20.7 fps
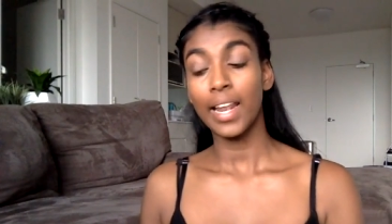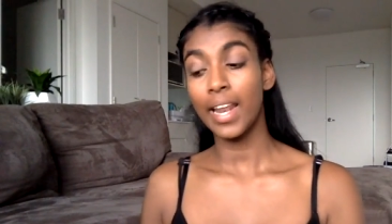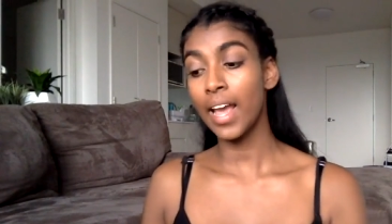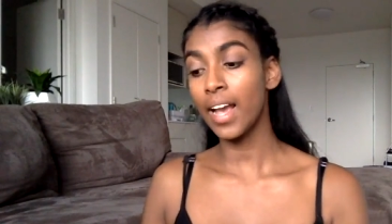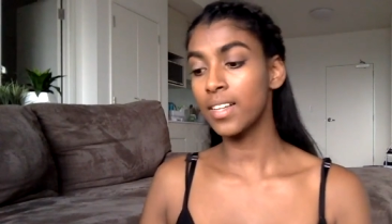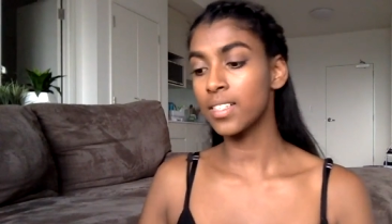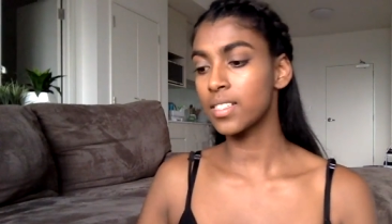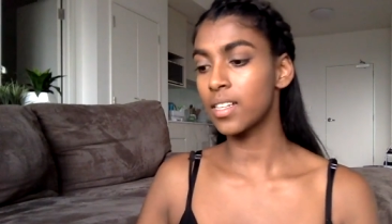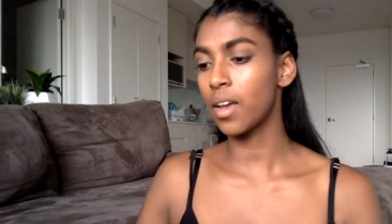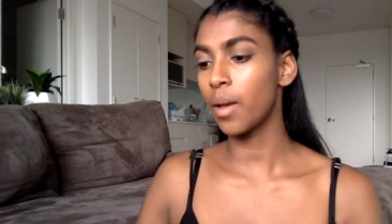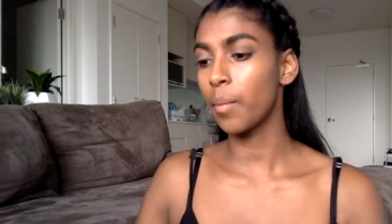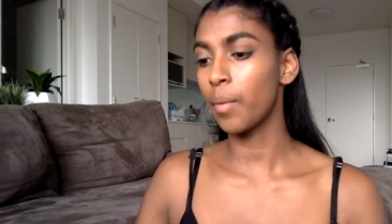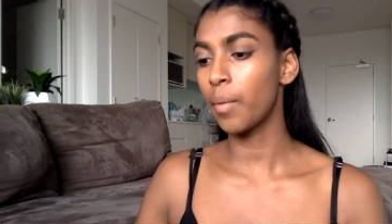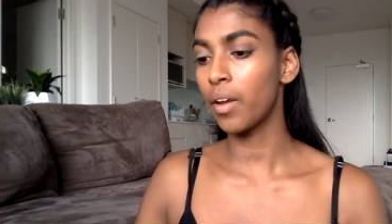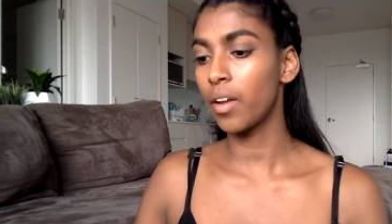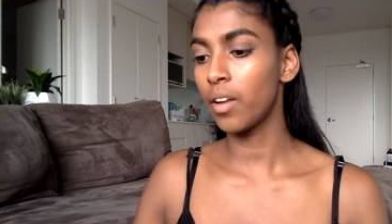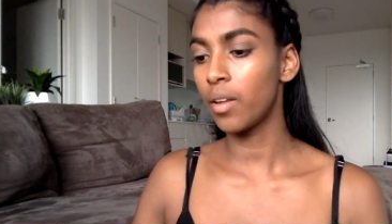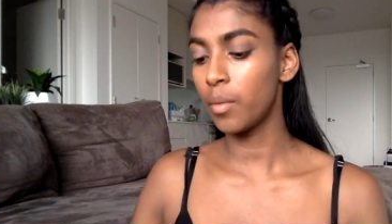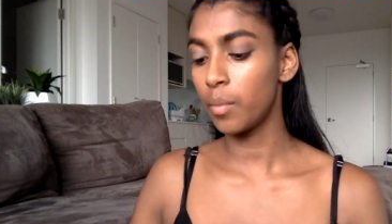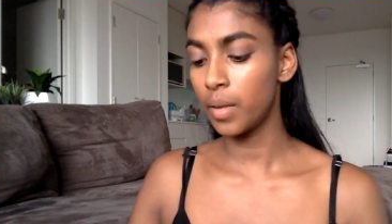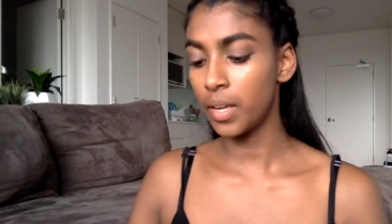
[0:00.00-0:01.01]
Next, I'm
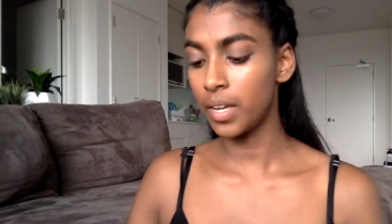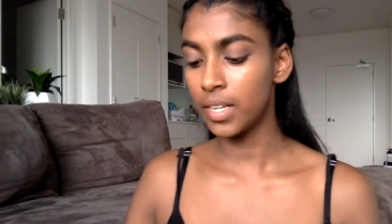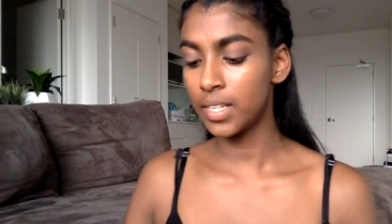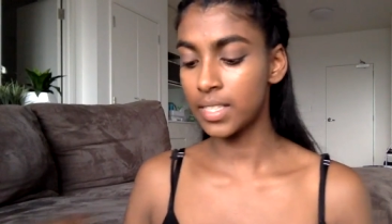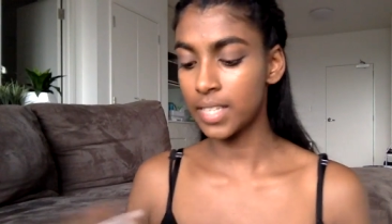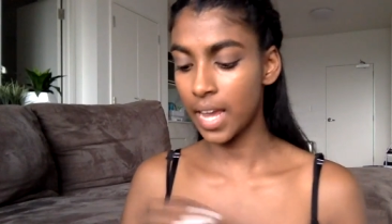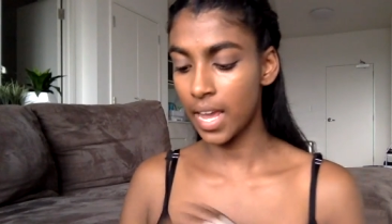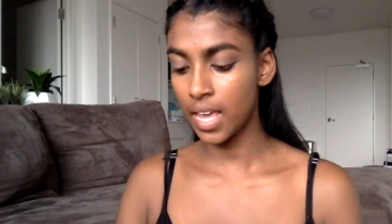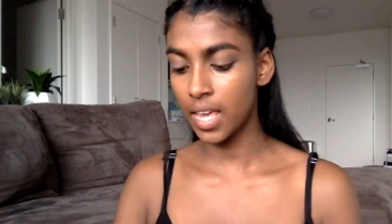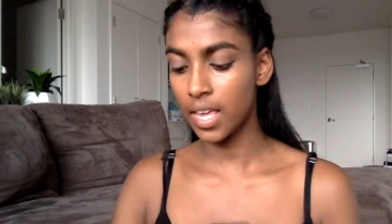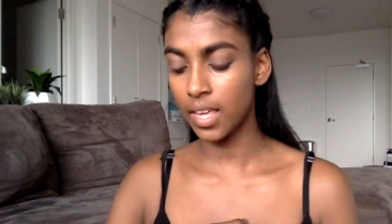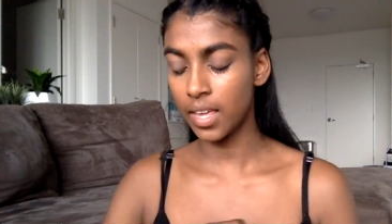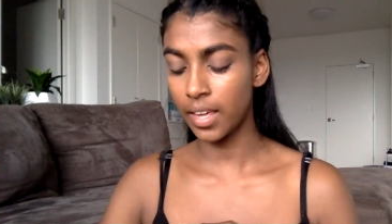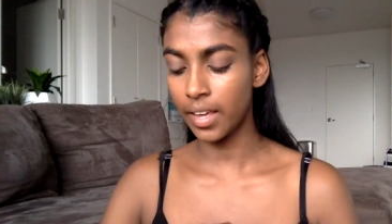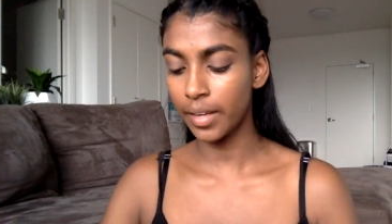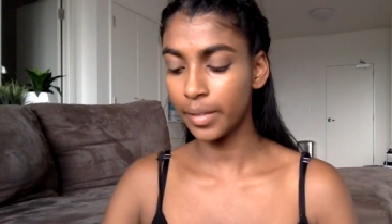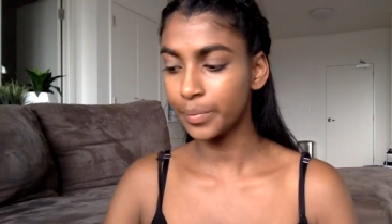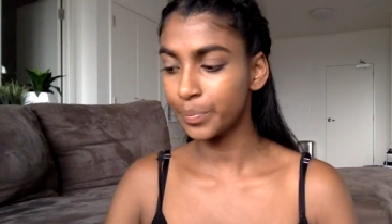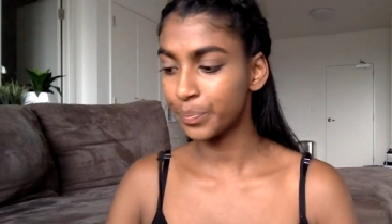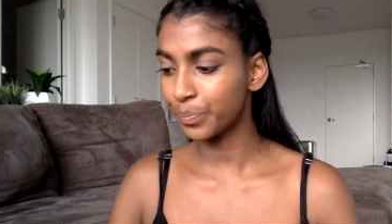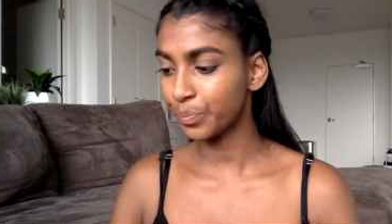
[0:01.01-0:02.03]
going to be
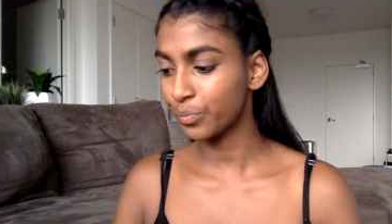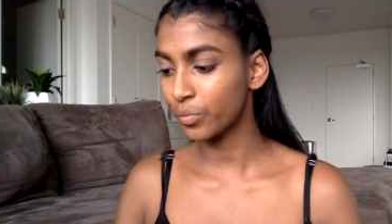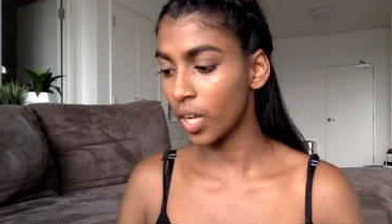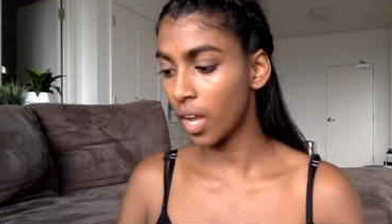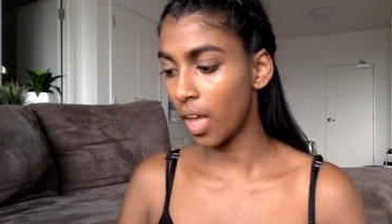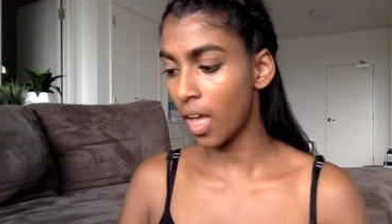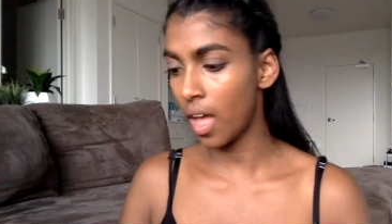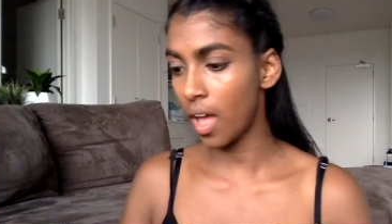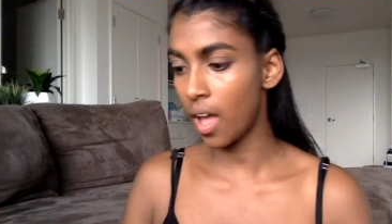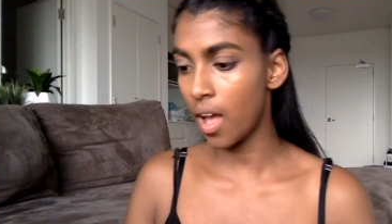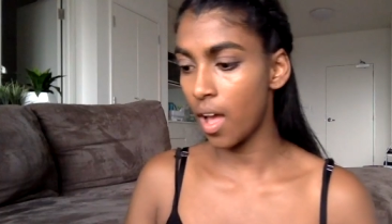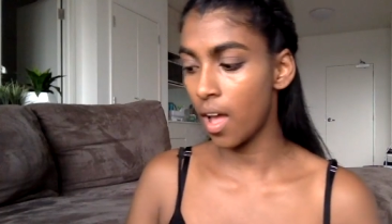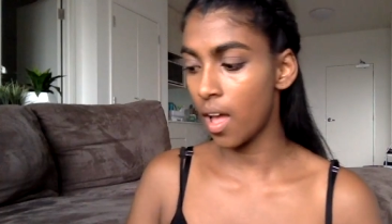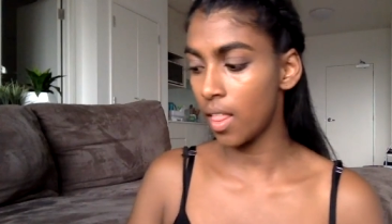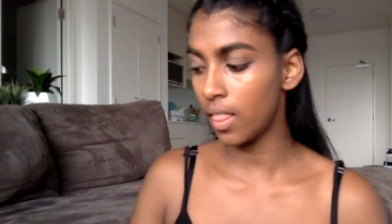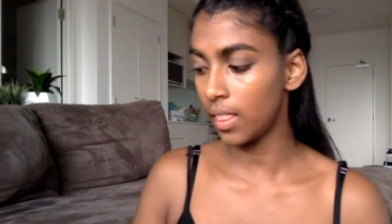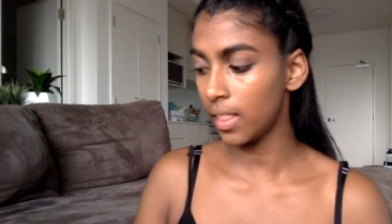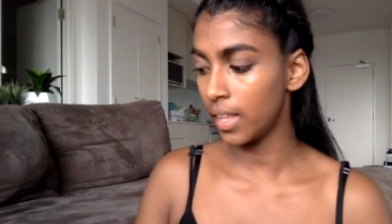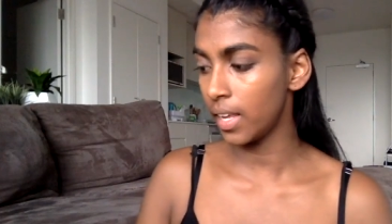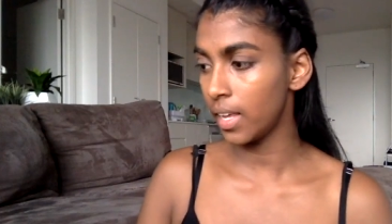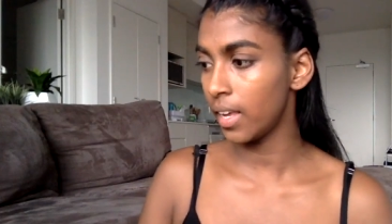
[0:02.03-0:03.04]
taking
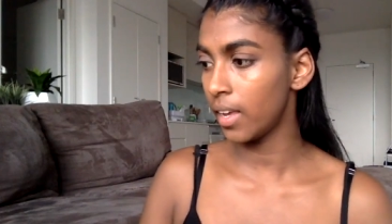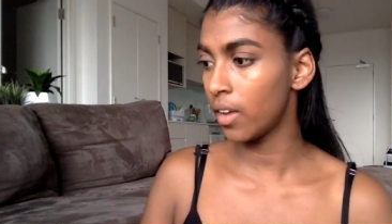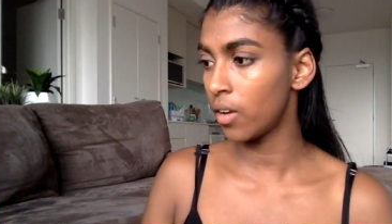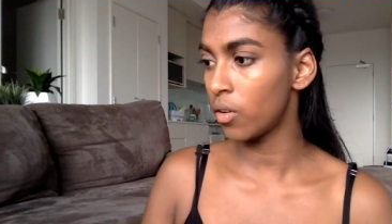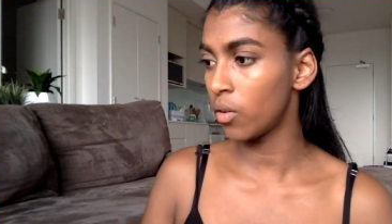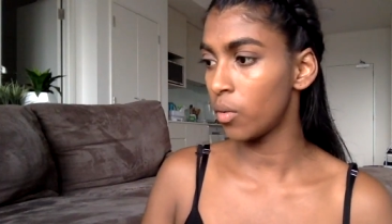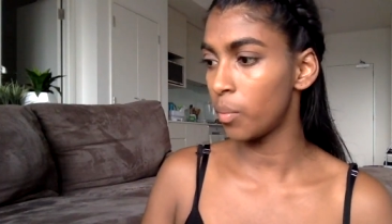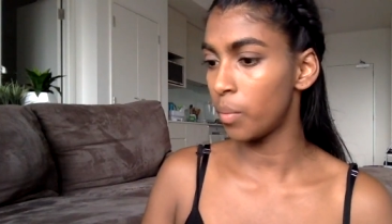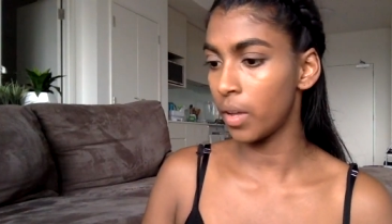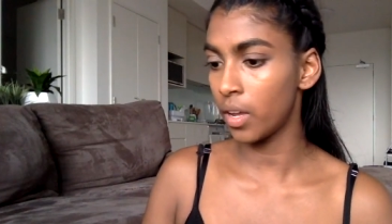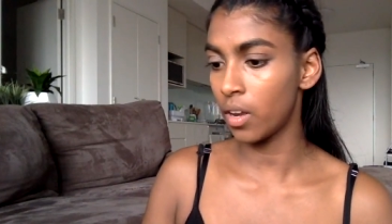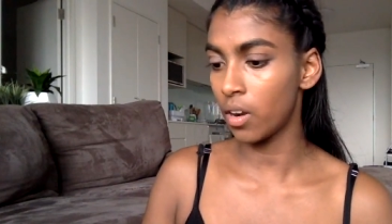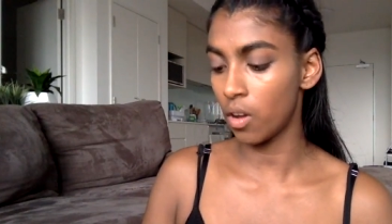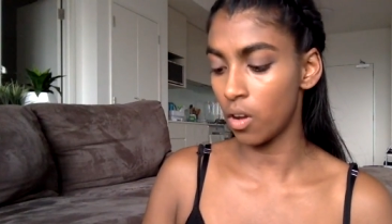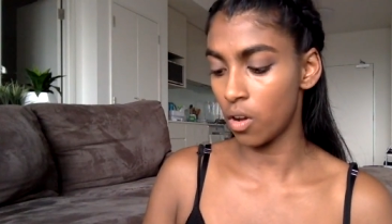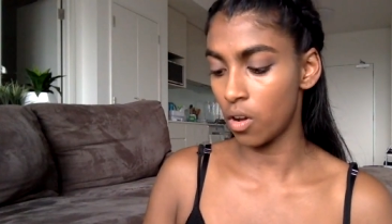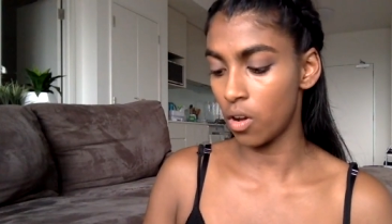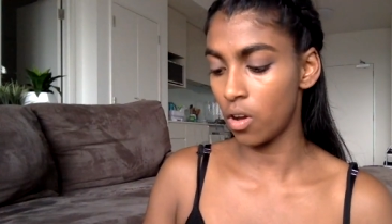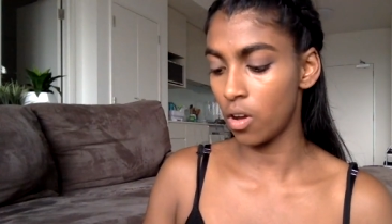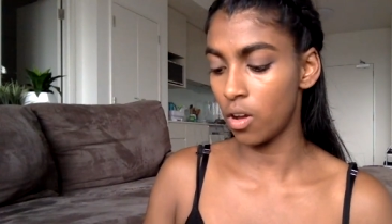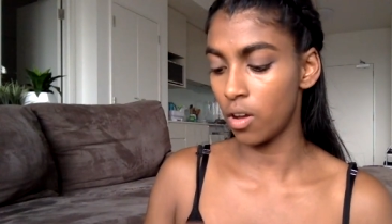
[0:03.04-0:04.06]
a little bit
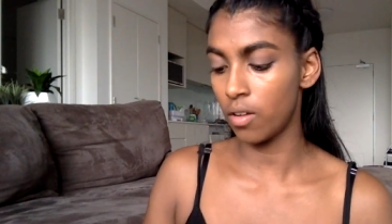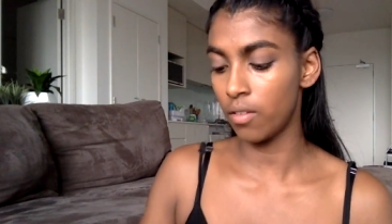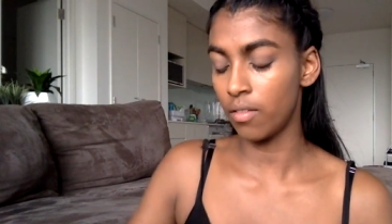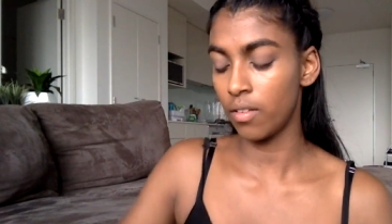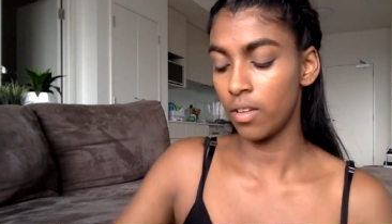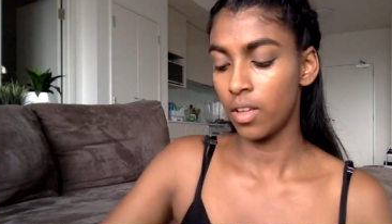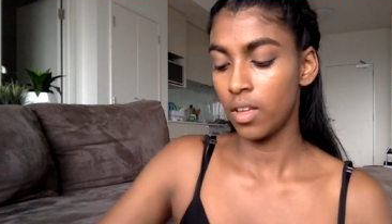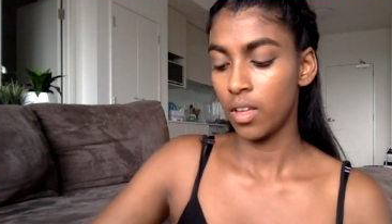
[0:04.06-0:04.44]
of